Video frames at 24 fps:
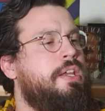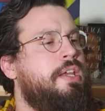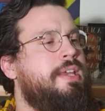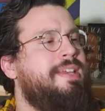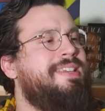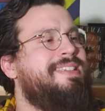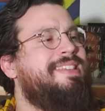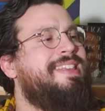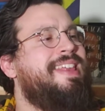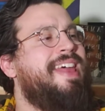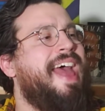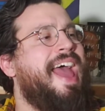
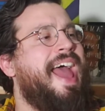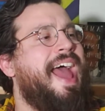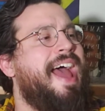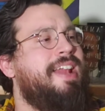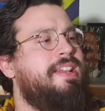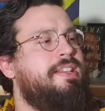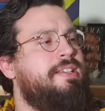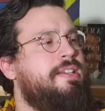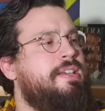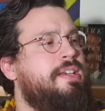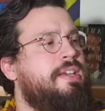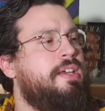is
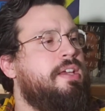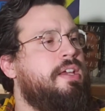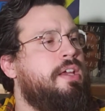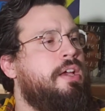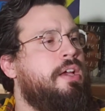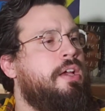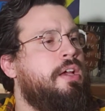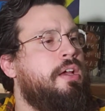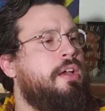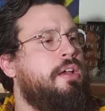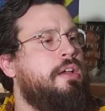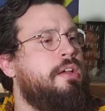that
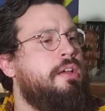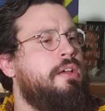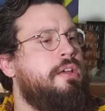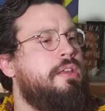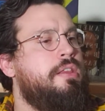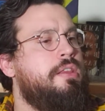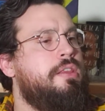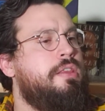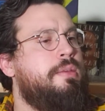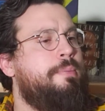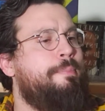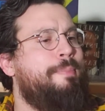
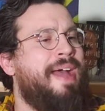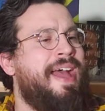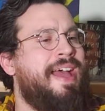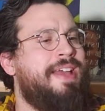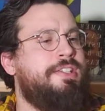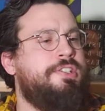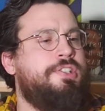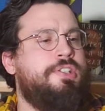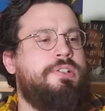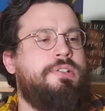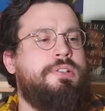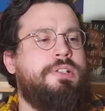the
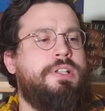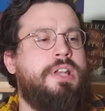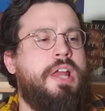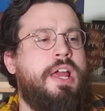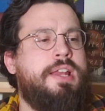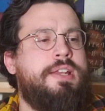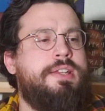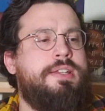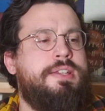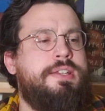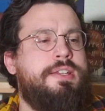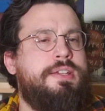masculine
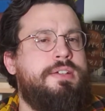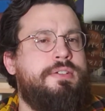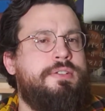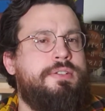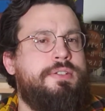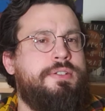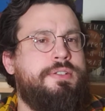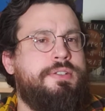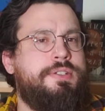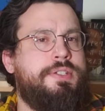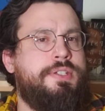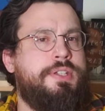
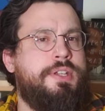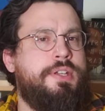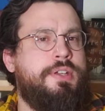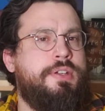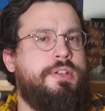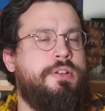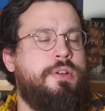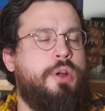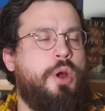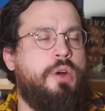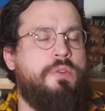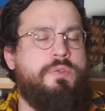ideals
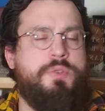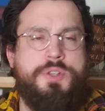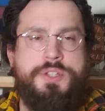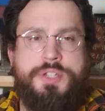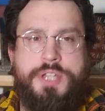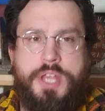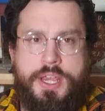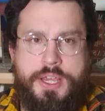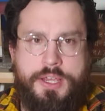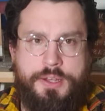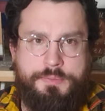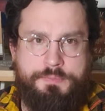are
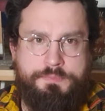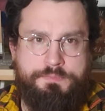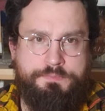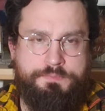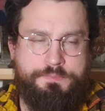forsaken.